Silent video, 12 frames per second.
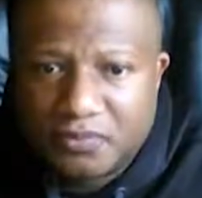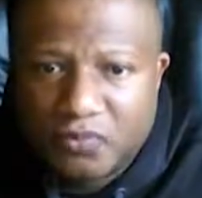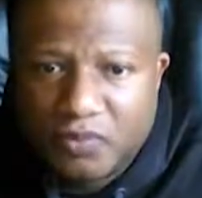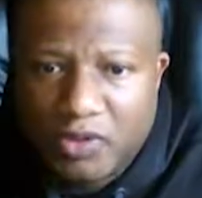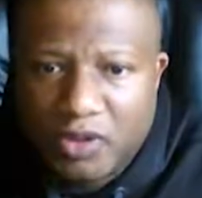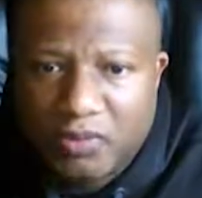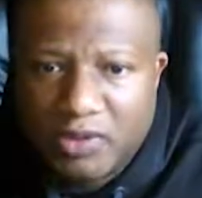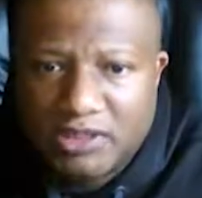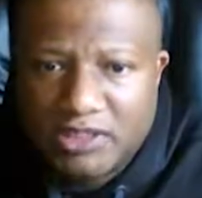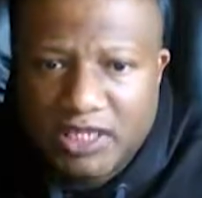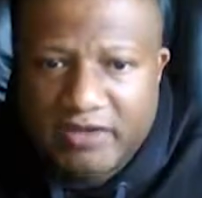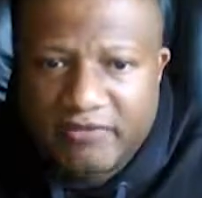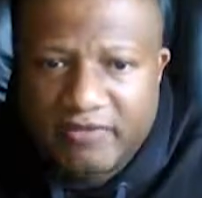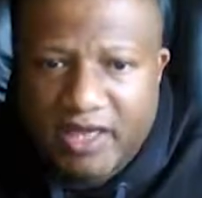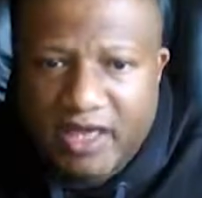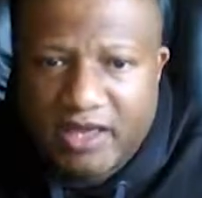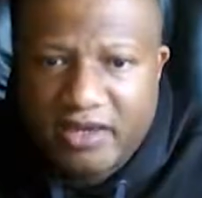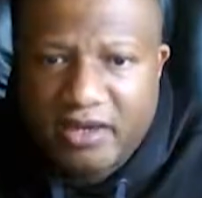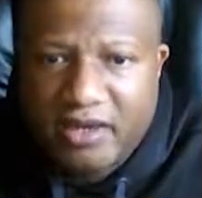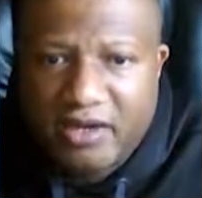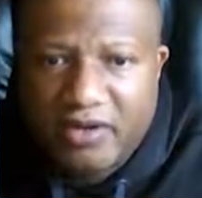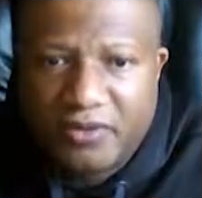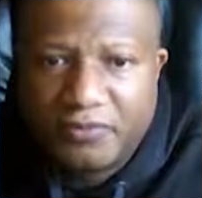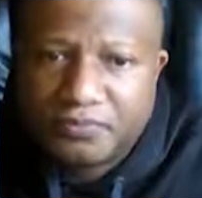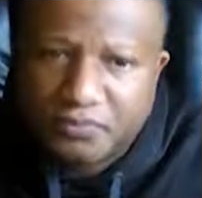We don't want to save that. No.